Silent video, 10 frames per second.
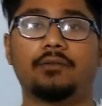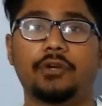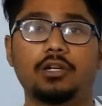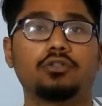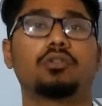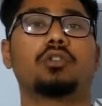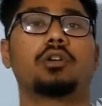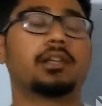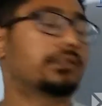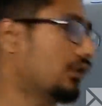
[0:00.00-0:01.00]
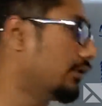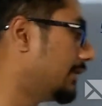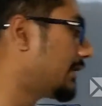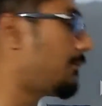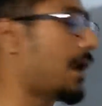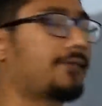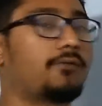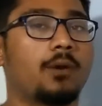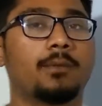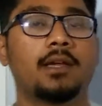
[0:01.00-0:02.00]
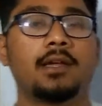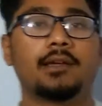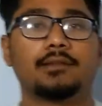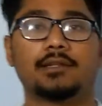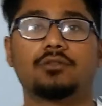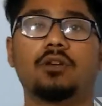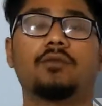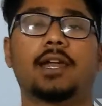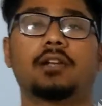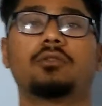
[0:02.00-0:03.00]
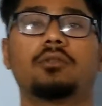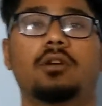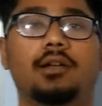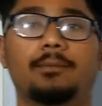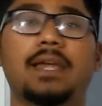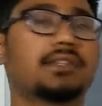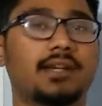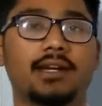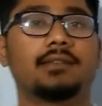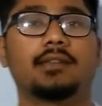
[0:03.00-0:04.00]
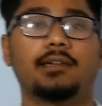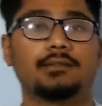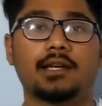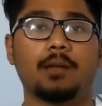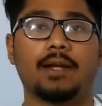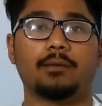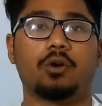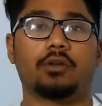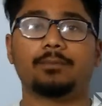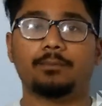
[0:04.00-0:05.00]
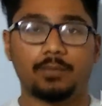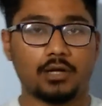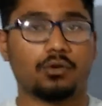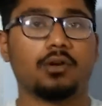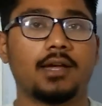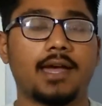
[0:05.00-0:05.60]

video tutorials on this platform, just don't forget to mention it in the comment box below.